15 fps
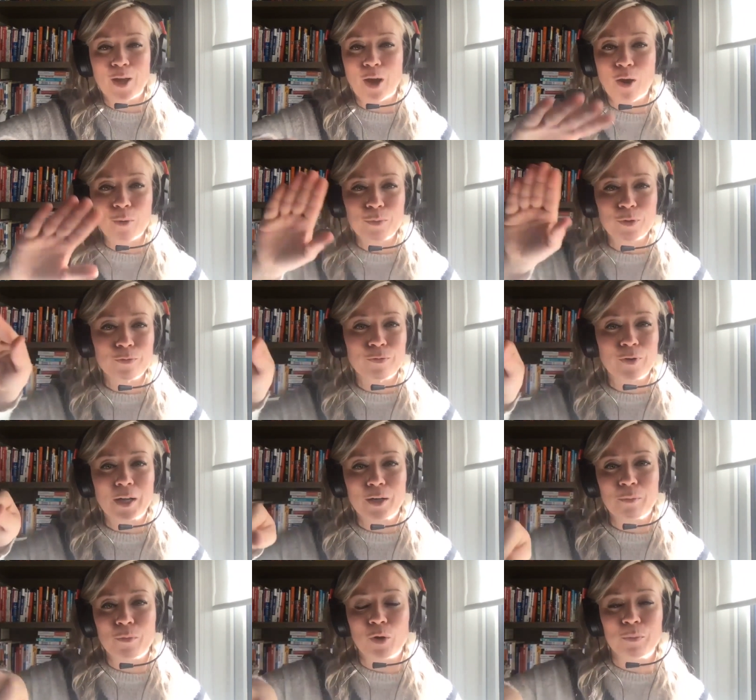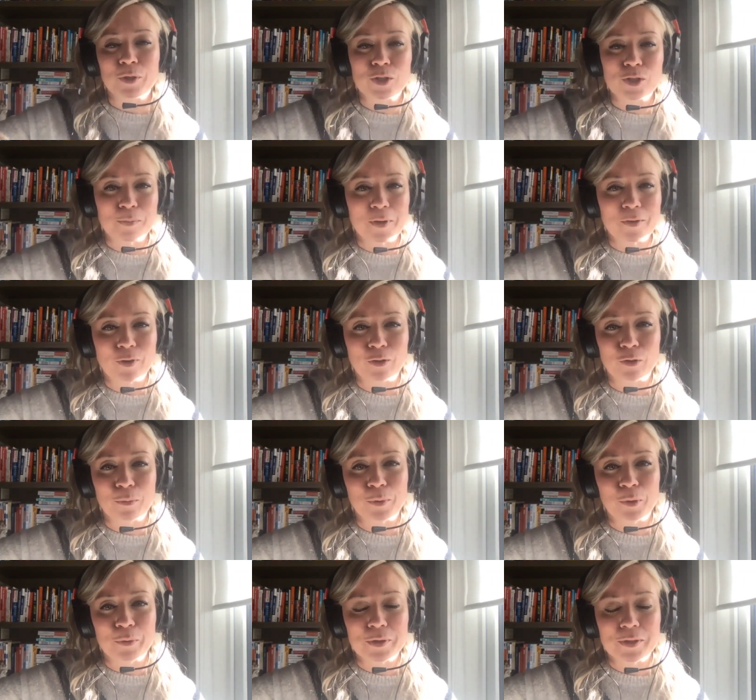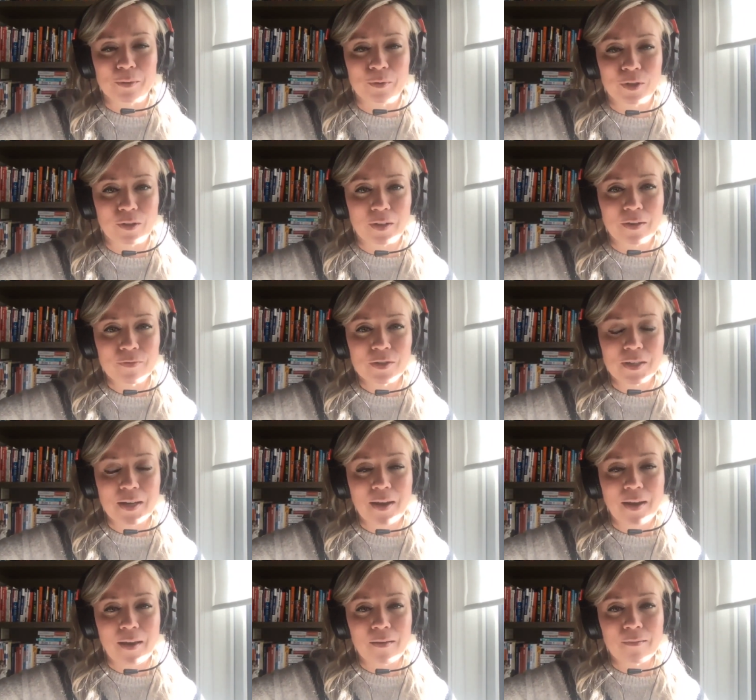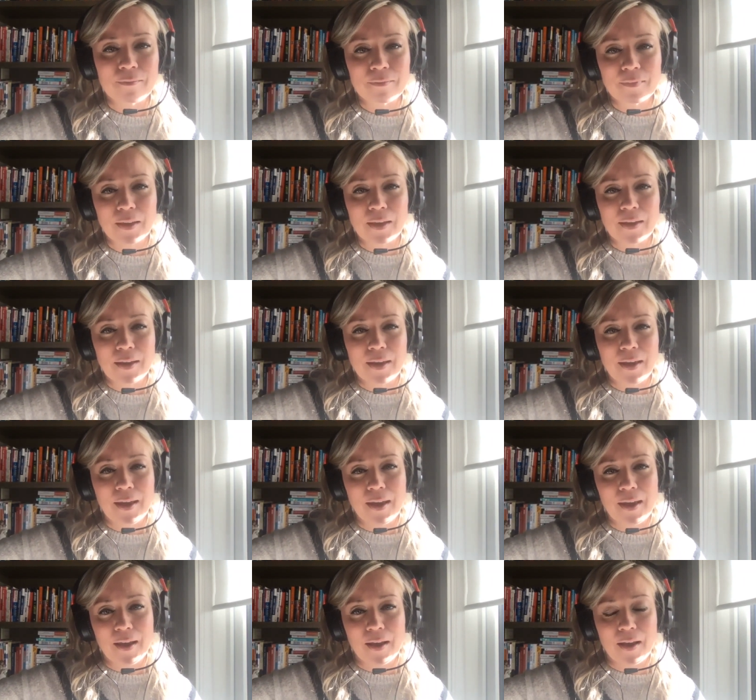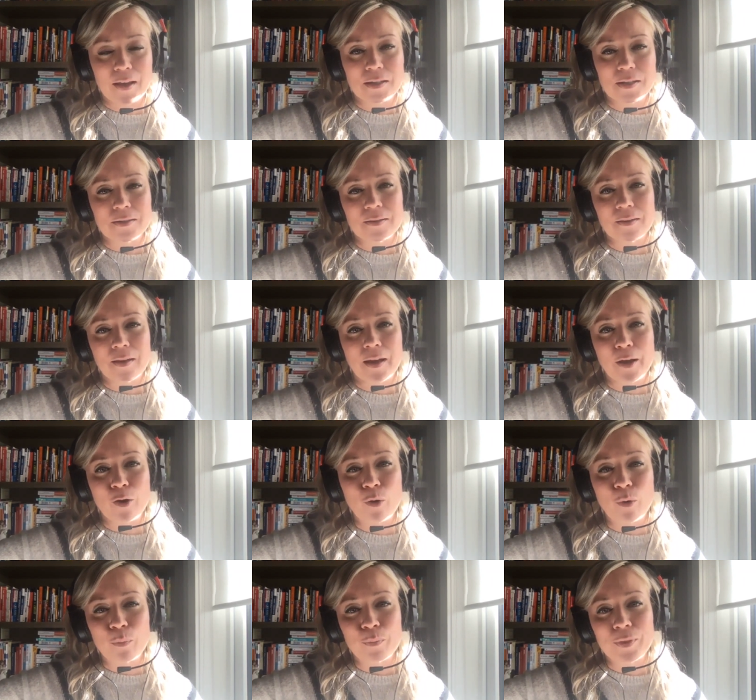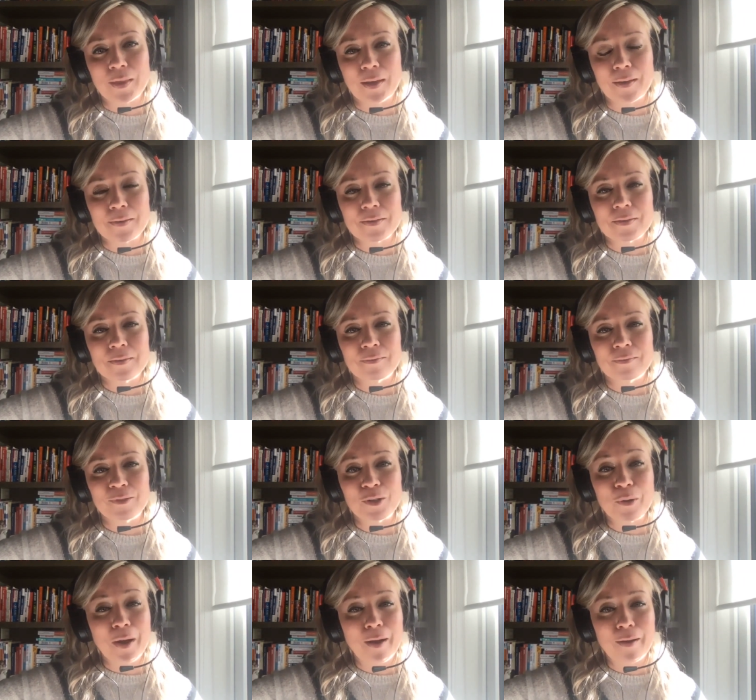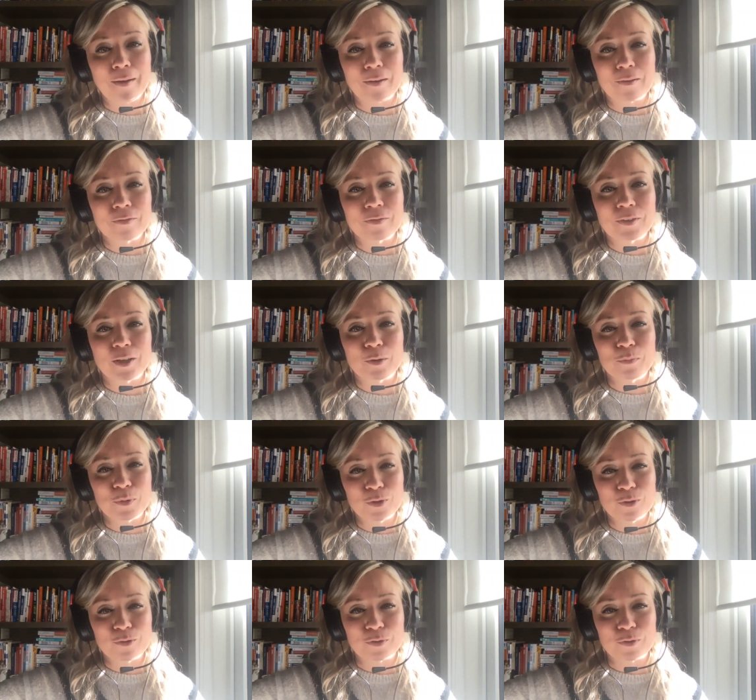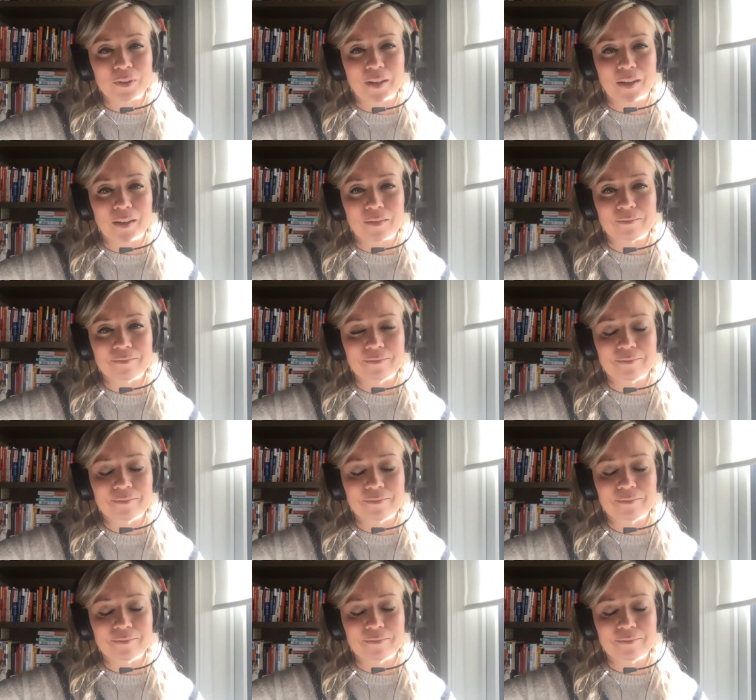I hope you find a moment to be vulnerable with someone you love today, and I hope that you have a beautiful day.